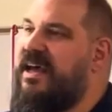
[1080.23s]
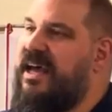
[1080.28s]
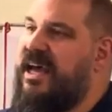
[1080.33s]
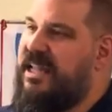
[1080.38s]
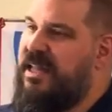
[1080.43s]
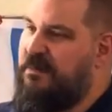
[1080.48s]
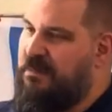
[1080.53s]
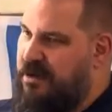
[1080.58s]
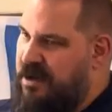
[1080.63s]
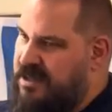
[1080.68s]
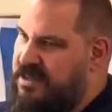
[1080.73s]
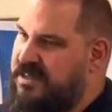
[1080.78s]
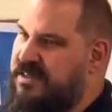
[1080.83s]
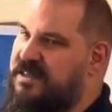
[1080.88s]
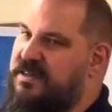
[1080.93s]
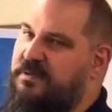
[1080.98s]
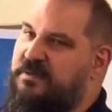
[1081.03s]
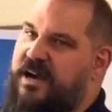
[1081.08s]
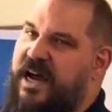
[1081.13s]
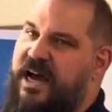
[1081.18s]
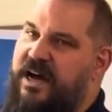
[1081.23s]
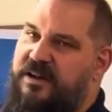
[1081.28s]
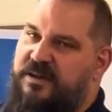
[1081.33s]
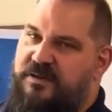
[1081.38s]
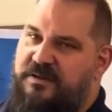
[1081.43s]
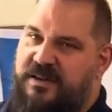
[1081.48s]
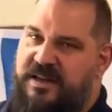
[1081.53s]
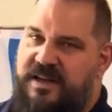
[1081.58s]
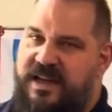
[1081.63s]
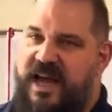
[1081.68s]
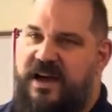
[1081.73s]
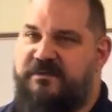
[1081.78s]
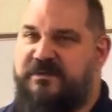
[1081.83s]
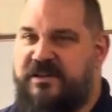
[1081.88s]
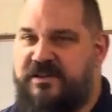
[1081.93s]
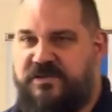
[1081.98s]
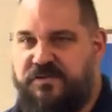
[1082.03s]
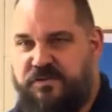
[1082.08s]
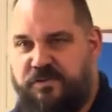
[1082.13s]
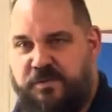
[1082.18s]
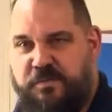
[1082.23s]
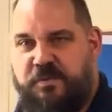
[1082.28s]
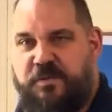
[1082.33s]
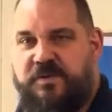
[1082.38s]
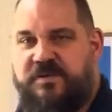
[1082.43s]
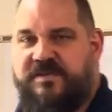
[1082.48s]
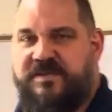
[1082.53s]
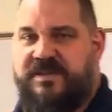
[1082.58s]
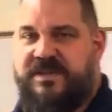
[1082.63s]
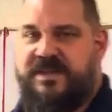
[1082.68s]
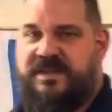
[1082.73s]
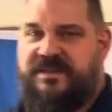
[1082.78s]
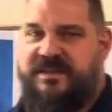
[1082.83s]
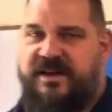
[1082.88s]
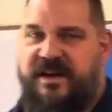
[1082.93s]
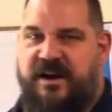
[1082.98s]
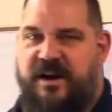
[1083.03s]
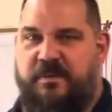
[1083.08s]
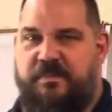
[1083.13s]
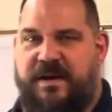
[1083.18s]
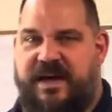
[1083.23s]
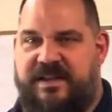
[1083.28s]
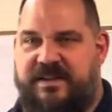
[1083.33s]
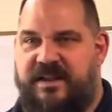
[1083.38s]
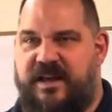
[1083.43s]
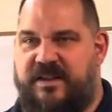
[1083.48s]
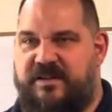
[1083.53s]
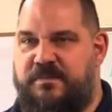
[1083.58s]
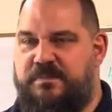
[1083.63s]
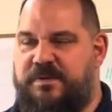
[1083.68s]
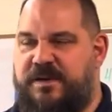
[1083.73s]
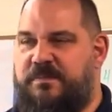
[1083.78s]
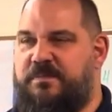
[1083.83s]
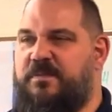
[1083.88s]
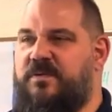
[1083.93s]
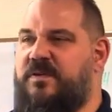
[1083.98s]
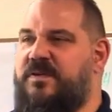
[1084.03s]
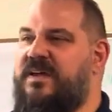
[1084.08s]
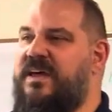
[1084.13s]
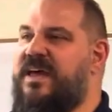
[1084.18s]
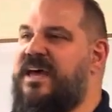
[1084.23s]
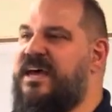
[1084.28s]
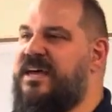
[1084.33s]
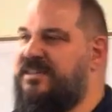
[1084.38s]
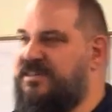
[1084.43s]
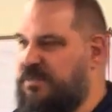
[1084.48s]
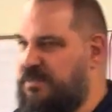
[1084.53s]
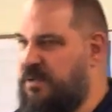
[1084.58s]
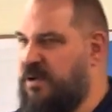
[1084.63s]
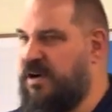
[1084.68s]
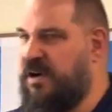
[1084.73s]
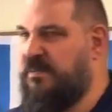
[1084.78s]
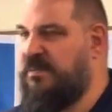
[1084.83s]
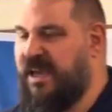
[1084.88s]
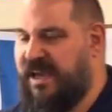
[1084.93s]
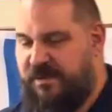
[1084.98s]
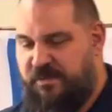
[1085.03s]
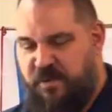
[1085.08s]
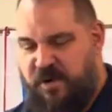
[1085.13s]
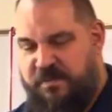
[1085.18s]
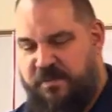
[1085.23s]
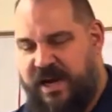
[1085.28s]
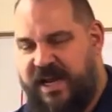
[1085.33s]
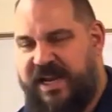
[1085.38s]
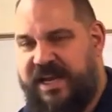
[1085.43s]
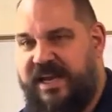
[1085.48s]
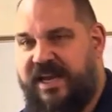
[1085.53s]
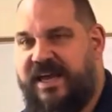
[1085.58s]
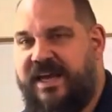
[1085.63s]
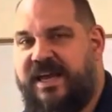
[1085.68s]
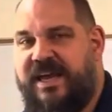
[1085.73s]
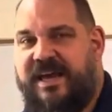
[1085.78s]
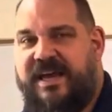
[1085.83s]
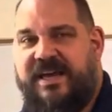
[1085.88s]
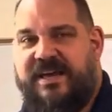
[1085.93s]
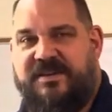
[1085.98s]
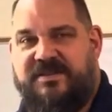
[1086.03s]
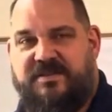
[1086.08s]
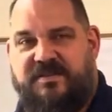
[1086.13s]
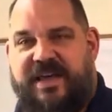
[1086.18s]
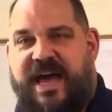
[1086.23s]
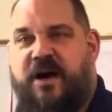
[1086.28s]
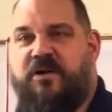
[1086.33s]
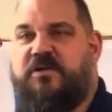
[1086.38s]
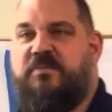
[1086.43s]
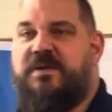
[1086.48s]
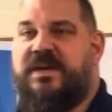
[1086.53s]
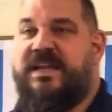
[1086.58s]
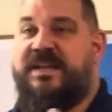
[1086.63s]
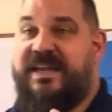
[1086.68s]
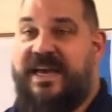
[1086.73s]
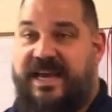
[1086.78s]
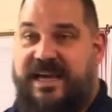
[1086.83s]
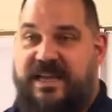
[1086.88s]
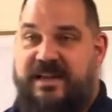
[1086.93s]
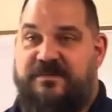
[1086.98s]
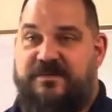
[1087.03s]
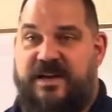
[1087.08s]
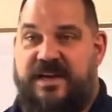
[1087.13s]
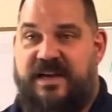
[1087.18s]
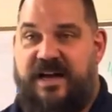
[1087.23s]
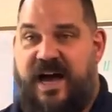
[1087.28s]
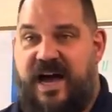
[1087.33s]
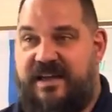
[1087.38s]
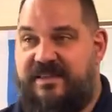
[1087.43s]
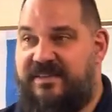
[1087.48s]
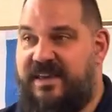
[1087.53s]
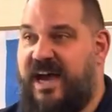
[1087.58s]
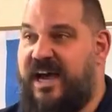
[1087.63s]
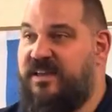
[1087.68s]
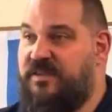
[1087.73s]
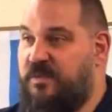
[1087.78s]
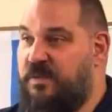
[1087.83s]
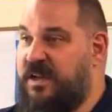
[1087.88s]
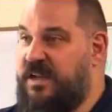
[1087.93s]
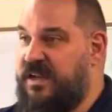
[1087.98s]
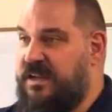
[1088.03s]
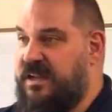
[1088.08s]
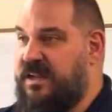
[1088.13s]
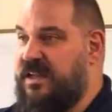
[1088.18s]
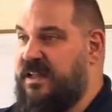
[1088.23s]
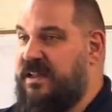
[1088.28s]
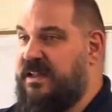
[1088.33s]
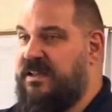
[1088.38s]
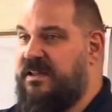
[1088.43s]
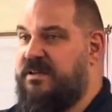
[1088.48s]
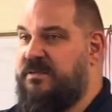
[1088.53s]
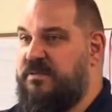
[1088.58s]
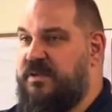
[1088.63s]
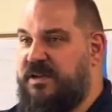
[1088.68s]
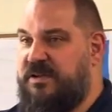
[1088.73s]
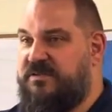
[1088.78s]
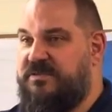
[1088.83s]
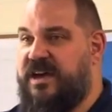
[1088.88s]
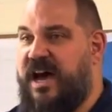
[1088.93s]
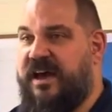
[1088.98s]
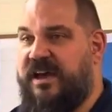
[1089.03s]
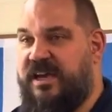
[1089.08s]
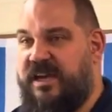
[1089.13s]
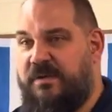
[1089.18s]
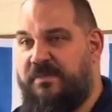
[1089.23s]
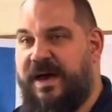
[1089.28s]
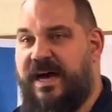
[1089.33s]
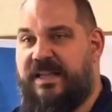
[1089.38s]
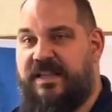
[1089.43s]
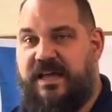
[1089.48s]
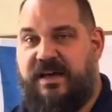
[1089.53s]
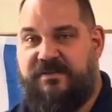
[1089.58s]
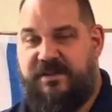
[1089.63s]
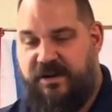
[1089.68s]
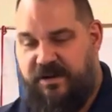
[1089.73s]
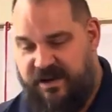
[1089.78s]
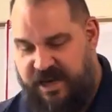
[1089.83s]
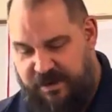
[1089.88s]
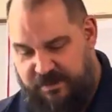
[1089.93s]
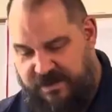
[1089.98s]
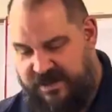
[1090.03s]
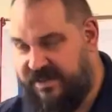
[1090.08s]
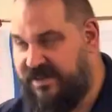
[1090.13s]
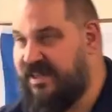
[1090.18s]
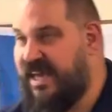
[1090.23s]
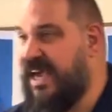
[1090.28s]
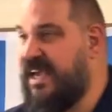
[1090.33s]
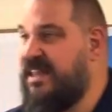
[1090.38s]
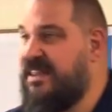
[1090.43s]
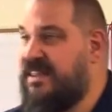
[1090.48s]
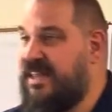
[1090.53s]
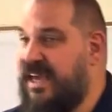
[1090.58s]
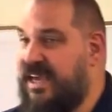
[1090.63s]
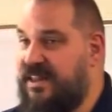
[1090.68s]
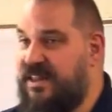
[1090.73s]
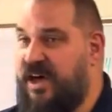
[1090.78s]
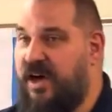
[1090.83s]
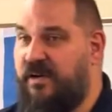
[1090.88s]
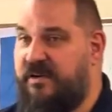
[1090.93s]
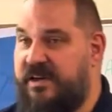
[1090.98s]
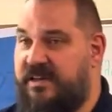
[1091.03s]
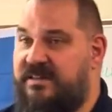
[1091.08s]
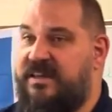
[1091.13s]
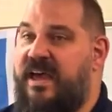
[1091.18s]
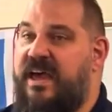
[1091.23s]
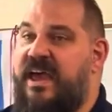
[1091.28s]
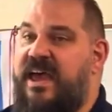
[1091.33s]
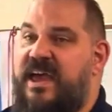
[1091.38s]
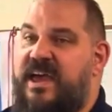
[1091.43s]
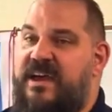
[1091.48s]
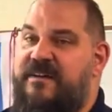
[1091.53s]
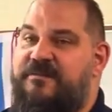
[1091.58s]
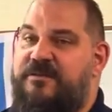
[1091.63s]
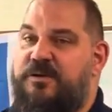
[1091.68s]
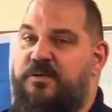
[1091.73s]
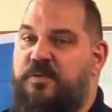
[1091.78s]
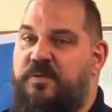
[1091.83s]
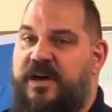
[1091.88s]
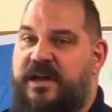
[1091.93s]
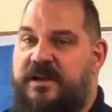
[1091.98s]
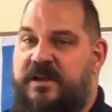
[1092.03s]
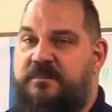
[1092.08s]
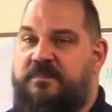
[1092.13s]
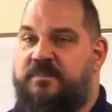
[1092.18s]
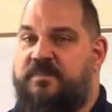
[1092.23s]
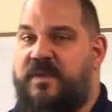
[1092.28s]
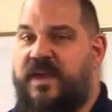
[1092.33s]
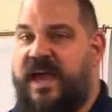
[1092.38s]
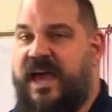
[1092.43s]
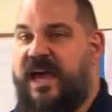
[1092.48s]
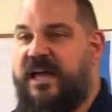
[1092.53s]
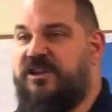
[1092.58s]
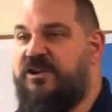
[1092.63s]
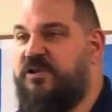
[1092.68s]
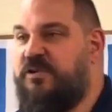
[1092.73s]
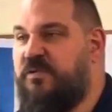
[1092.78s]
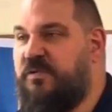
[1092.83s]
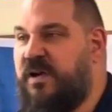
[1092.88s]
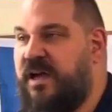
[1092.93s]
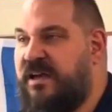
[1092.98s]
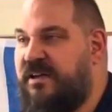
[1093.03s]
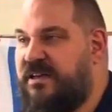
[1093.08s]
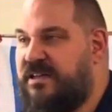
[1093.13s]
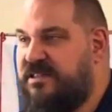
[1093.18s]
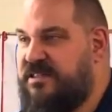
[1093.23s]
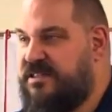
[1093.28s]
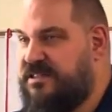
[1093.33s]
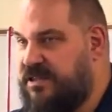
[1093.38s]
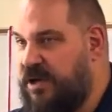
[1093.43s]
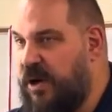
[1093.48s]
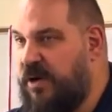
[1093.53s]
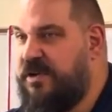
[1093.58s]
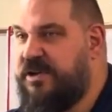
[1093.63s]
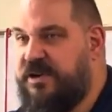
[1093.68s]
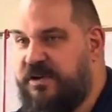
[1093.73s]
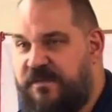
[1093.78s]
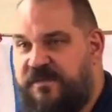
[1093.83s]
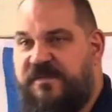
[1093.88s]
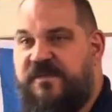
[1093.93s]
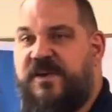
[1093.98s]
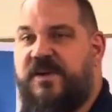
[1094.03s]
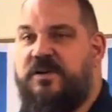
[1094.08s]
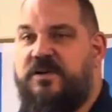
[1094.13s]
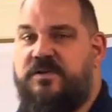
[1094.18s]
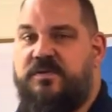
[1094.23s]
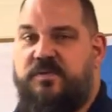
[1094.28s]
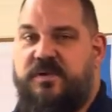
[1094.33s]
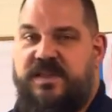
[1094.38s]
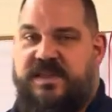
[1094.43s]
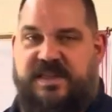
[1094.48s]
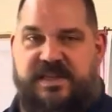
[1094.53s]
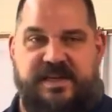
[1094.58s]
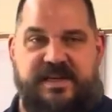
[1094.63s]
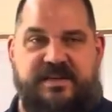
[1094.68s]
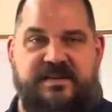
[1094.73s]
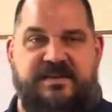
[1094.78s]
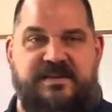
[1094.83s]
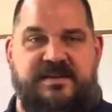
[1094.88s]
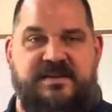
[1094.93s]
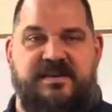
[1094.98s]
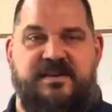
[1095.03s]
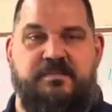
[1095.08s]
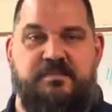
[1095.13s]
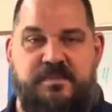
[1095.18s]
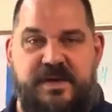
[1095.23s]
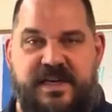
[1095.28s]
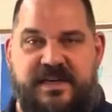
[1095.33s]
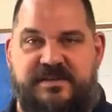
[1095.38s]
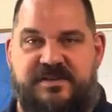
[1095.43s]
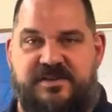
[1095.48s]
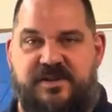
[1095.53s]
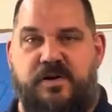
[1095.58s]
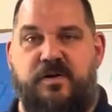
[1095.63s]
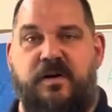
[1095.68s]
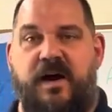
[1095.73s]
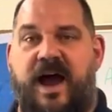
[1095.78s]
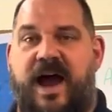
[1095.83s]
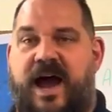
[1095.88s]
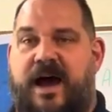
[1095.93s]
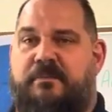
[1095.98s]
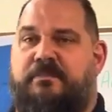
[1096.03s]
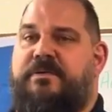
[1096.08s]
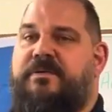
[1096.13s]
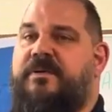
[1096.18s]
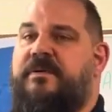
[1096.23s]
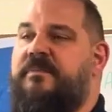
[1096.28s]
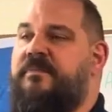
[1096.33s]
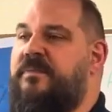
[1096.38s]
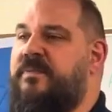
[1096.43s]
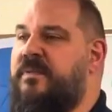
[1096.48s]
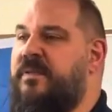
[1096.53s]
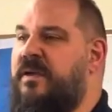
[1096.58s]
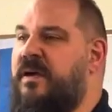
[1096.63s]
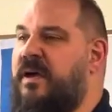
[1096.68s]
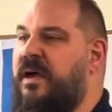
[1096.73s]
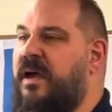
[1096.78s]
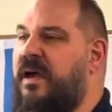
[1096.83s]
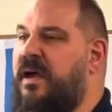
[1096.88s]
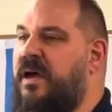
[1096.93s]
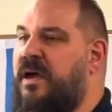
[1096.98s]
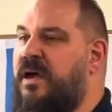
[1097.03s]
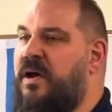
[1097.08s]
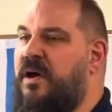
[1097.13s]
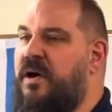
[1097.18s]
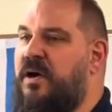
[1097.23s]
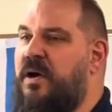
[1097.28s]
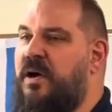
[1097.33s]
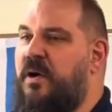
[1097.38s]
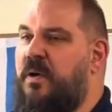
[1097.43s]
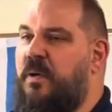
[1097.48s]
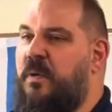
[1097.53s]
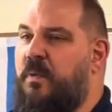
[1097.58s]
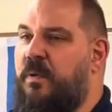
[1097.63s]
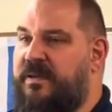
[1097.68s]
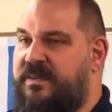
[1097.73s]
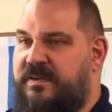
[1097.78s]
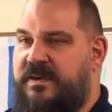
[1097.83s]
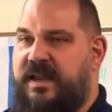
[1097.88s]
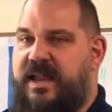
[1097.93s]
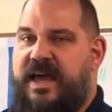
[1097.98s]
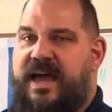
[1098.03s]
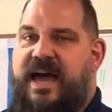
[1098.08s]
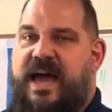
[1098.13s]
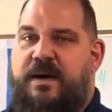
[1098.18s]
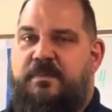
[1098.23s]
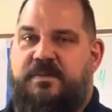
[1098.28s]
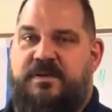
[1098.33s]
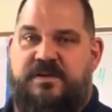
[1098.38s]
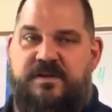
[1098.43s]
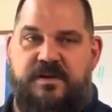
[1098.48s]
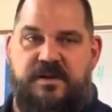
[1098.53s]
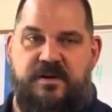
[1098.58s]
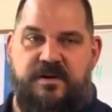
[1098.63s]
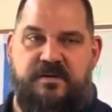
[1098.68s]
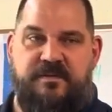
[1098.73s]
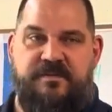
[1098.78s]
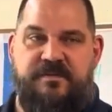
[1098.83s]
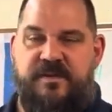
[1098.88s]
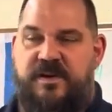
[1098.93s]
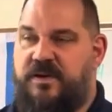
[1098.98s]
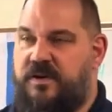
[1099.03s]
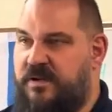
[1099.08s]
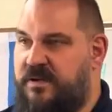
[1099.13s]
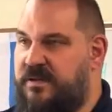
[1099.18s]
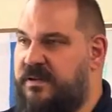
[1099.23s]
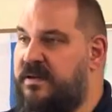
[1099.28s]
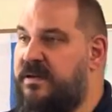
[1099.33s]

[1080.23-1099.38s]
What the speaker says: and the merchants around who didn't have any scruples and didn't care about other people, to make more money. So that would be a negative in God's eyes when you were talking about loving your neighbor. The second thing, though, is if you went and you sowed your field with this mixed crop, what's going to happen to your field?